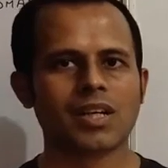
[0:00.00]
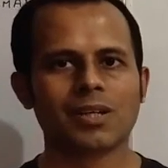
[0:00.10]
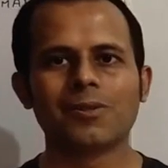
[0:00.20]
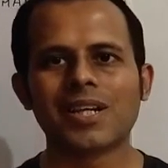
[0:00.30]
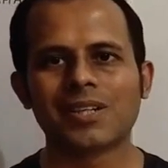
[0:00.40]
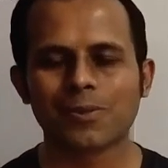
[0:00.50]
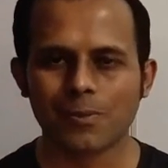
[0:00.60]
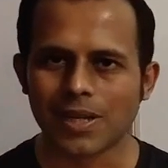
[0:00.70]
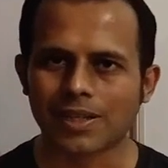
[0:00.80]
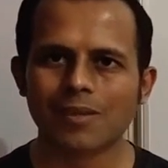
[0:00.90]
Hello and
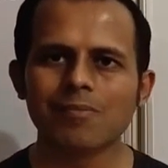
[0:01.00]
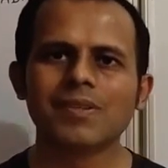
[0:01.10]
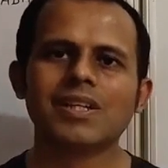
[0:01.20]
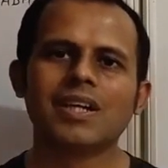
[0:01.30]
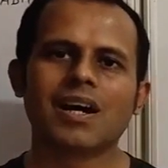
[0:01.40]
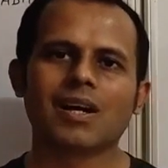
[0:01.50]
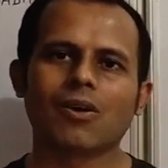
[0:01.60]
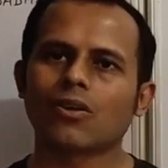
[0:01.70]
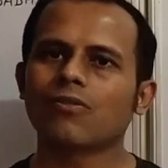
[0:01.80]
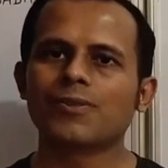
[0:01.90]
welcome. A
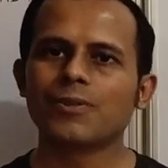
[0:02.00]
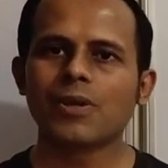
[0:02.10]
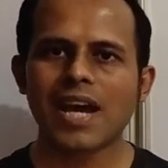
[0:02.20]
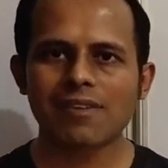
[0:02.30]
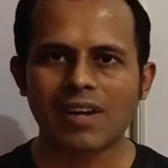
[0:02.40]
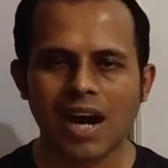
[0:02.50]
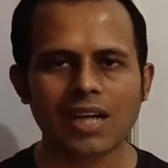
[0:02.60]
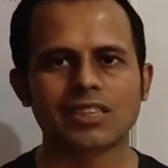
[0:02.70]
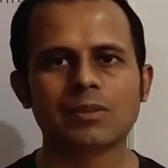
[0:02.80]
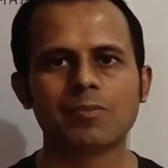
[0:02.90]
lot of you have
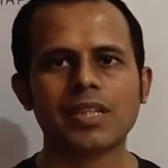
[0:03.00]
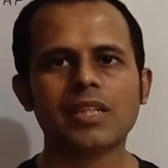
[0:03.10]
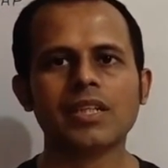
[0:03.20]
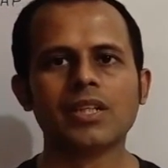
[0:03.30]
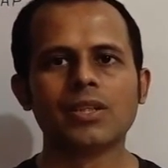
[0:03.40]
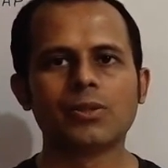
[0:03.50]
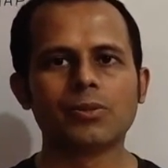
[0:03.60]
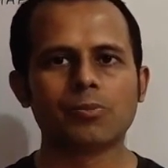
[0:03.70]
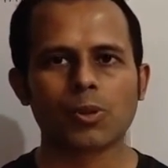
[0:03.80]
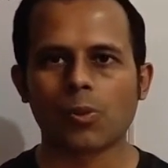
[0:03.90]
asked me
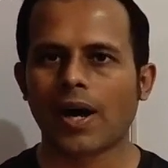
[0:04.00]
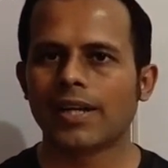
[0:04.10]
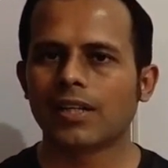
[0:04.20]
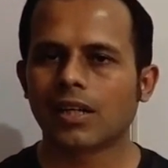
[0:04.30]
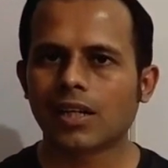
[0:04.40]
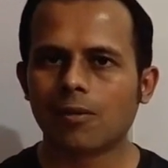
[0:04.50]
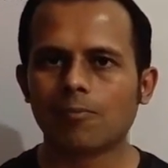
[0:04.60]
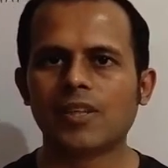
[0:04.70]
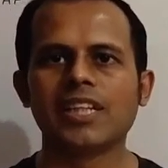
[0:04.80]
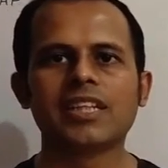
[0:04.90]
to provide a
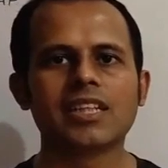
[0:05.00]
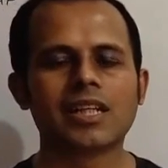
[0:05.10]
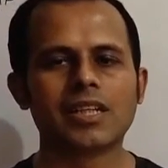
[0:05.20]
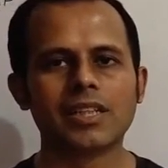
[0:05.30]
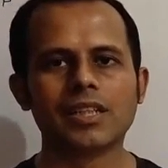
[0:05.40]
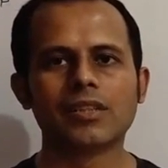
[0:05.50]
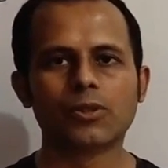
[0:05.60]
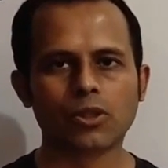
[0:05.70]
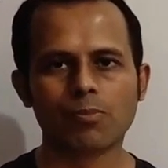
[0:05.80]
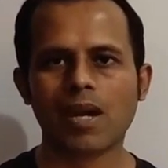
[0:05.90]
complete career
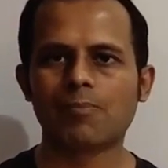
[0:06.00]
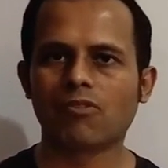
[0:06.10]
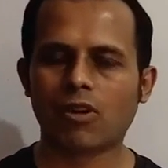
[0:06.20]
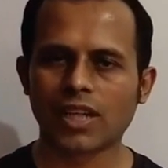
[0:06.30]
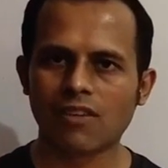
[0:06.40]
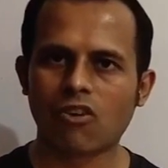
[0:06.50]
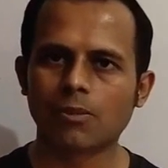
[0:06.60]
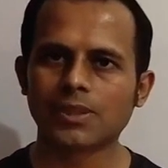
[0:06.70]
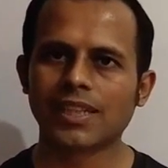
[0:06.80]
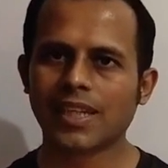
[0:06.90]
roadmap for
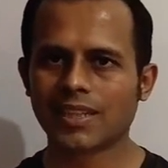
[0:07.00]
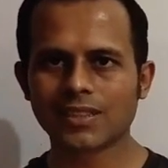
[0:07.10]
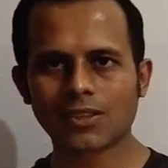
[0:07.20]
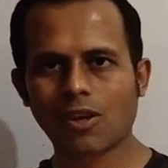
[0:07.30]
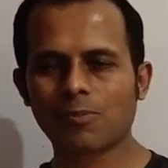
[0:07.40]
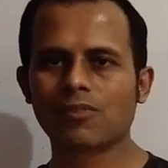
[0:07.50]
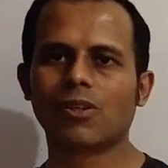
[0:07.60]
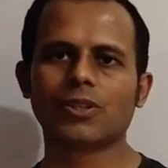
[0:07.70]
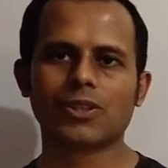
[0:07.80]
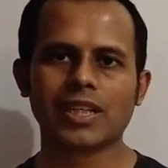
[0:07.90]
DevOps and that is the topic
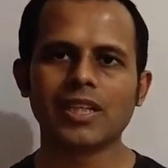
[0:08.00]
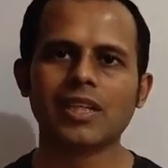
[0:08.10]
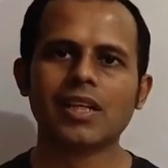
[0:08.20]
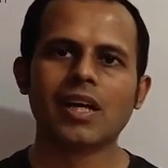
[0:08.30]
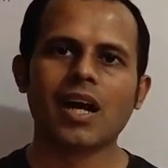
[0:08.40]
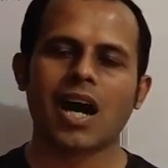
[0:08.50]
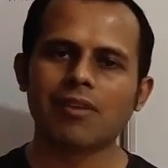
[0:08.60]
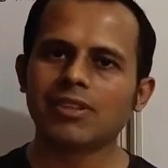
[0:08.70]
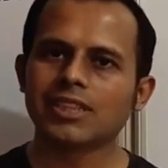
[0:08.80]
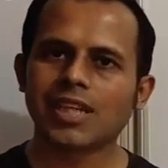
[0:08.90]
for today.
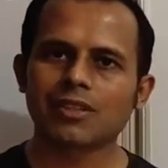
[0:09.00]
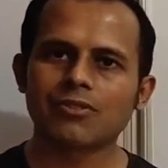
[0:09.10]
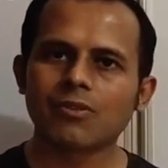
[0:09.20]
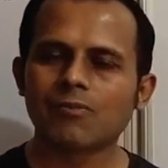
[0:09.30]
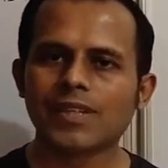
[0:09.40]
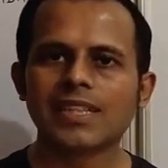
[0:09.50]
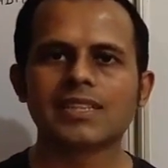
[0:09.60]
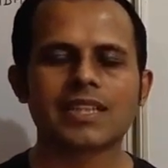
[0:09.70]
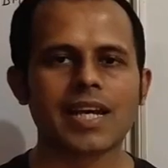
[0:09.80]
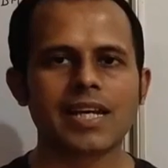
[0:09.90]
I will start from very
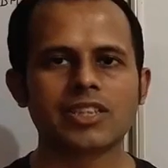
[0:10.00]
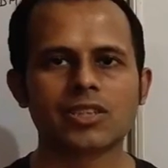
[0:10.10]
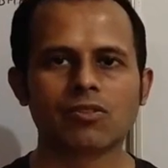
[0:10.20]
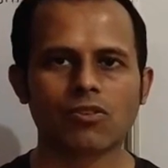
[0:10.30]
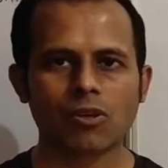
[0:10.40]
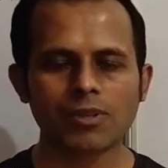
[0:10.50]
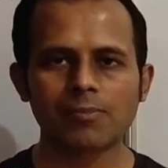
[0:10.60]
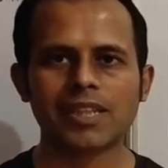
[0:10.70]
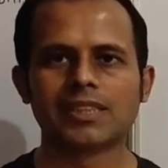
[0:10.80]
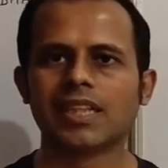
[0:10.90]
scratch from
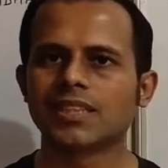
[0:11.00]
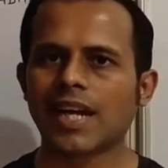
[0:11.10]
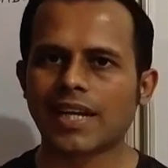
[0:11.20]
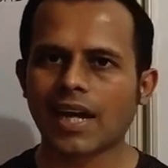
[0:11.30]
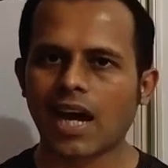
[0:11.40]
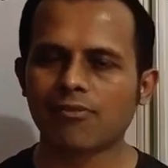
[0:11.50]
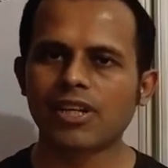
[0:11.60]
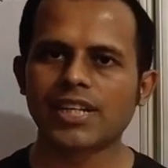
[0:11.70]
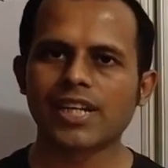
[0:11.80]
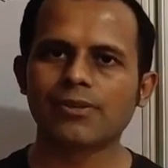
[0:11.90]
the basics and I
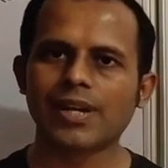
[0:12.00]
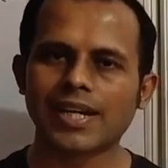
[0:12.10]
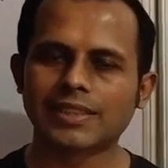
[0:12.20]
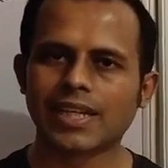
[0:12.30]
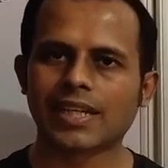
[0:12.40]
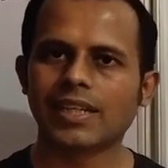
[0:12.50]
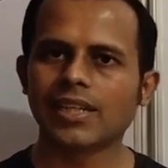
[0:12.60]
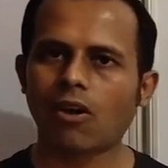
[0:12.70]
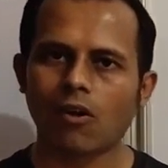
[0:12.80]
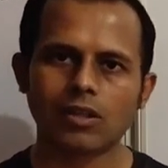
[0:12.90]
will tell you
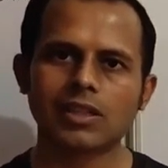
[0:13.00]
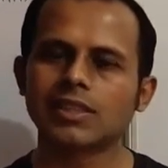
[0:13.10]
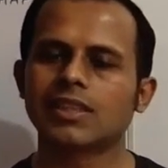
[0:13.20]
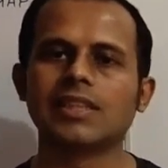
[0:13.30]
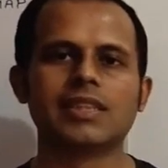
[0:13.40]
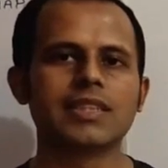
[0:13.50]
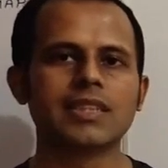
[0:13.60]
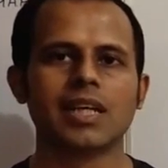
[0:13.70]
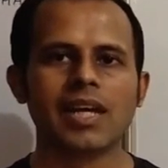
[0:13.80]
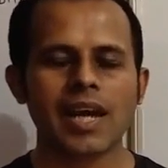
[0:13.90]
exactly all the
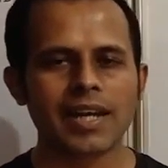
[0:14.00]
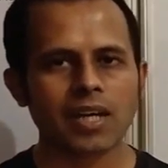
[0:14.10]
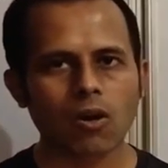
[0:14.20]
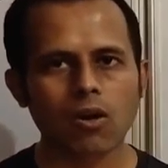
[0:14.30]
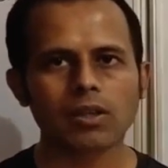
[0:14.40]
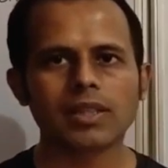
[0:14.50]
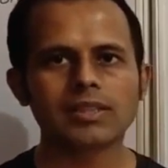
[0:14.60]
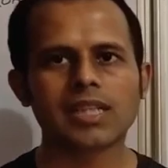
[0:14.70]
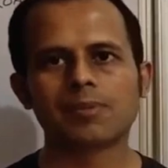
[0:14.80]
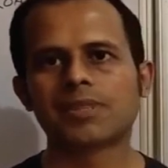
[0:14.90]
stages and all the
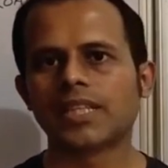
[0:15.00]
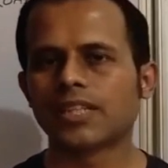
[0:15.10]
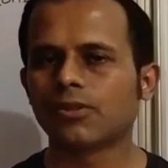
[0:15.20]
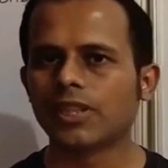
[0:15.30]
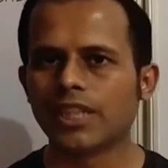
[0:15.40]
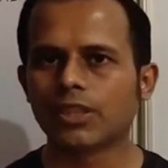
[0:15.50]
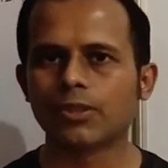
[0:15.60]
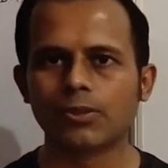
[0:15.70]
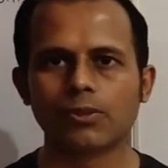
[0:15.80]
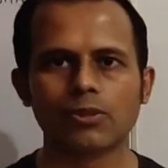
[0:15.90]
steps that you need
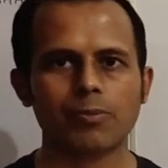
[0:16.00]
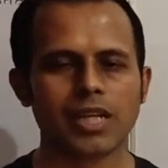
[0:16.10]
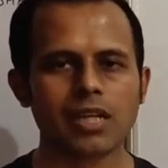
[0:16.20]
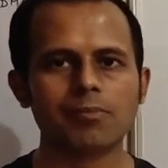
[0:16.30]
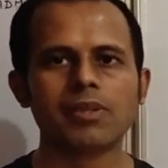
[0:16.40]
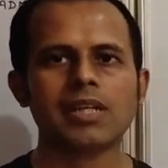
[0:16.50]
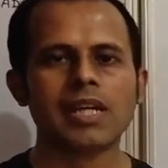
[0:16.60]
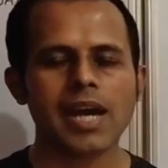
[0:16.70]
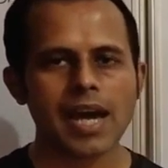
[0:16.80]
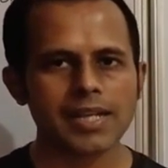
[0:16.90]
to do to become
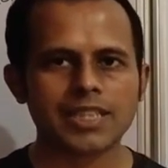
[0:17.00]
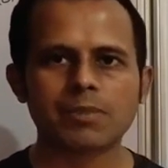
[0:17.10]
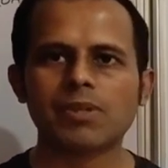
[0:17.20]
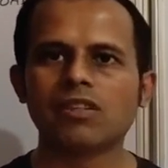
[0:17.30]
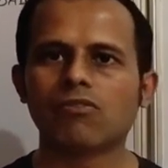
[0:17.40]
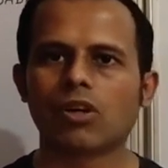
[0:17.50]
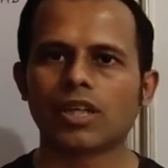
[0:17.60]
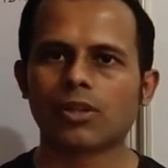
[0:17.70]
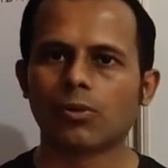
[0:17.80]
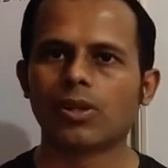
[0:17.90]
eligible for
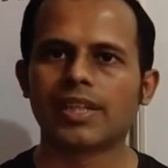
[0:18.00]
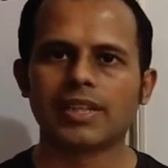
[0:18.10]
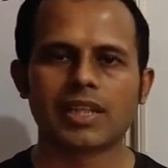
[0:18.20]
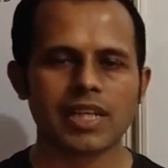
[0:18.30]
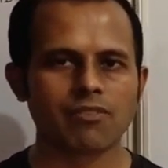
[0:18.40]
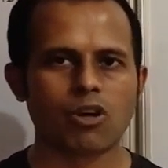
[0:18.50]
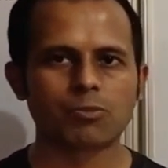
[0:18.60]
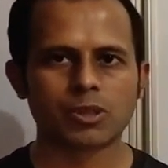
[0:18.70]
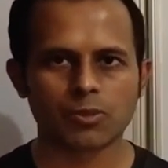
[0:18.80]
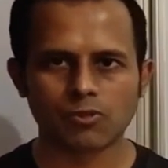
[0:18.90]
a role in the
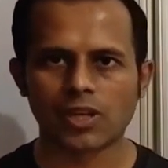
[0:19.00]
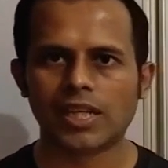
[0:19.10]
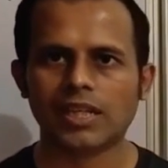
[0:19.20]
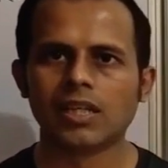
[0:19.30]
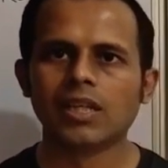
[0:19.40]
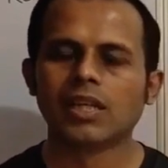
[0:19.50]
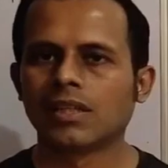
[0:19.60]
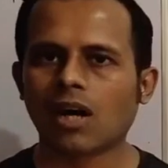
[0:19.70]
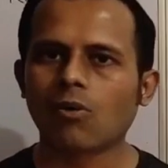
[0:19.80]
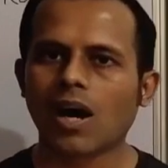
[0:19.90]
DevOps profile.
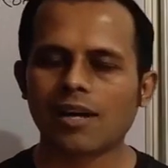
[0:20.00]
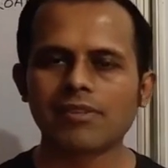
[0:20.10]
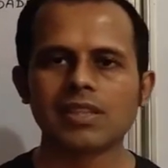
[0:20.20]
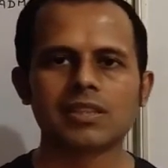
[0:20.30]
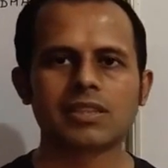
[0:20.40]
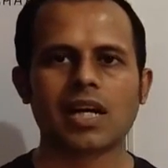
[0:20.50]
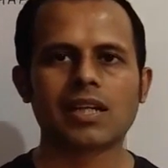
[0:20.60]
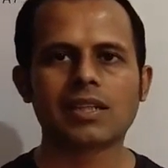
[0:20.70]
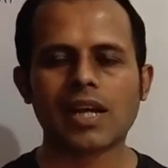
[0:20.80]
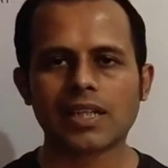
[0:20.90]
Now I will
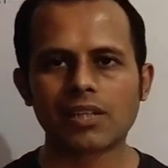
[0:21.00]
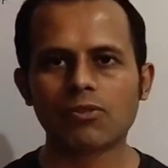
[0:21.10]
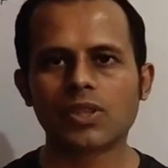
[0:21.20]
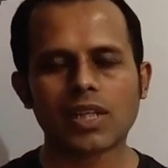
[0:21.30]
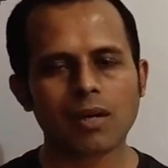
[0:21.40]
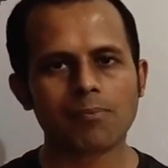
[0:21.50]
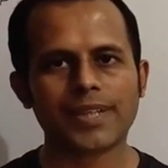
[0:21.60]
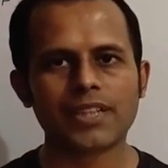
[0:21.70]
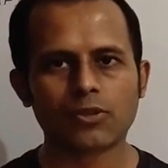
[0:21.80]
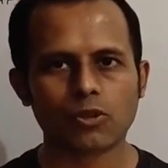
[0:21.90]
start and give you the
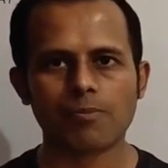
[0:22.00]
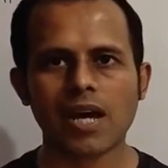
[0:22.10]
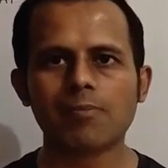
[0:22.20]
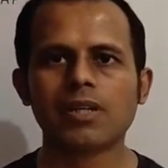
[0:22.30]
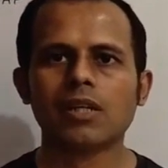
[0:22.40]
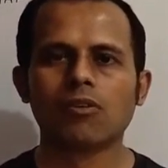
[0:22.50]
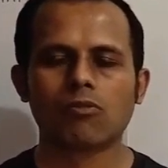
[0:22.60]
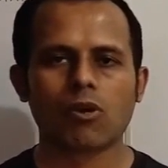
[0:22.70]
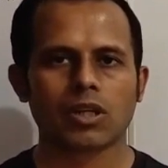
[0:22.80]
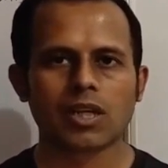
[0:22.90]
complete roadmap
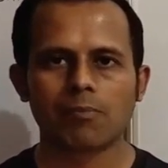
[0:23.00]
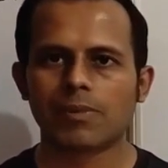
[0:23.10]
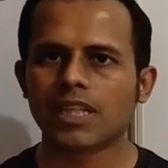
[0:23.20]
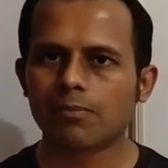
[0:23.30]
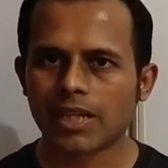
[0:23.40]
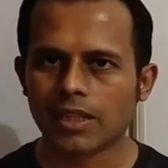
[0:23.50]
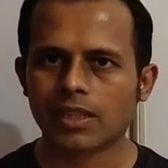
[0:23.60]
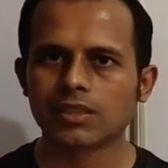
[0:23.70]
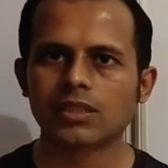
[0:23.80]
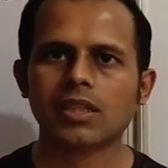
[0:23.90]
for complete
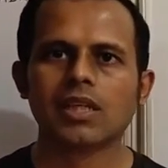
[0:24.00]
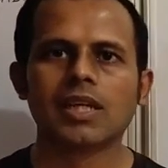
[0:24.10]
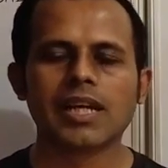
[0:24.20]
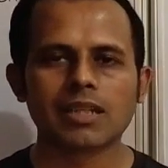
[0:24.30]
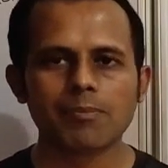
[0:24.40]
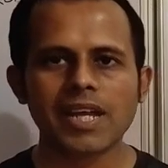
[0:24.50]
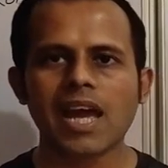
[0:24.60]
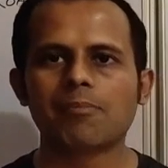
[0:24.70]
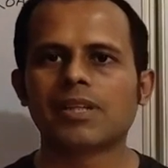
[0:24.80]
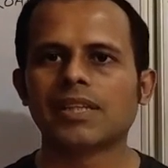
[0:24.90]
beginners it may
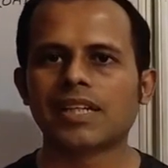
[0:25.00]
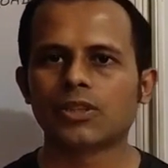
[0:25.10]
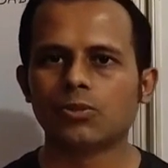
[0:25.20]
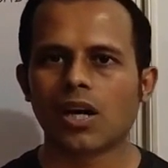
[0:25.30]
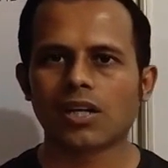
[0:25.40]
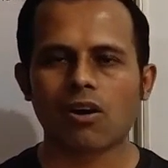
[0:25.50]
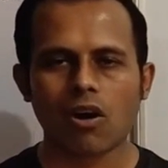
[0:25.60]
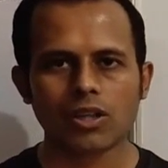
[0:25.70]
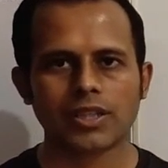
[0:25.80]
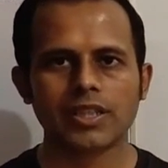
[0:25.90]
happen that you are
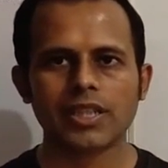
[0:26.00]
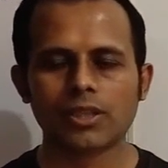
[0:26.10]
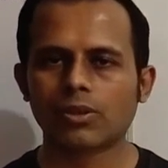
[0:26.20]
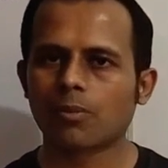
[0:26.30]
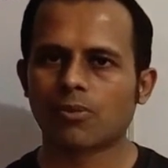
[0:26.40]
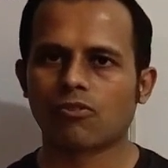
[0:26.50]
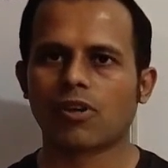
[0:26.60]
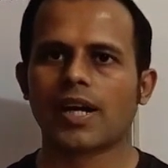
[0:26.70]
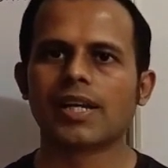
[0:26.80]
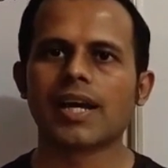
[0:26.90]
already into the
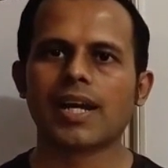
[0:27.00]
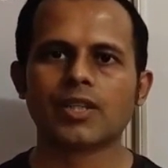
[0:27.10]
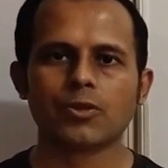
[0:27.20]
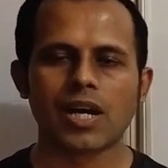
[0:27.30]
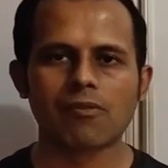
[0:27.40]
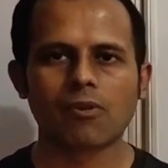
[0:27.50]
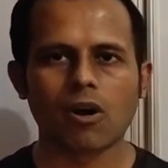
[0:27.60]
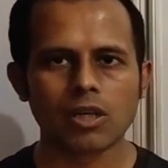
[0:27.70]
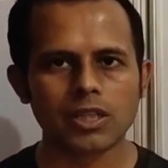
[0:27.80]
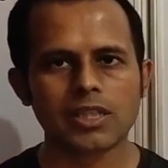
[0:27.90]
profile and you have
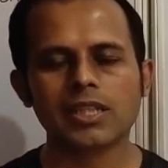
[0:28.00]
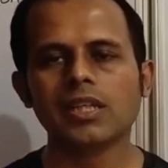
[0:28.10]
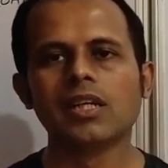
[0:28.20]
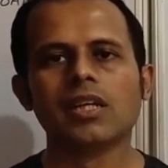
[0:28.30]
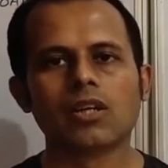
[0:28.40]
already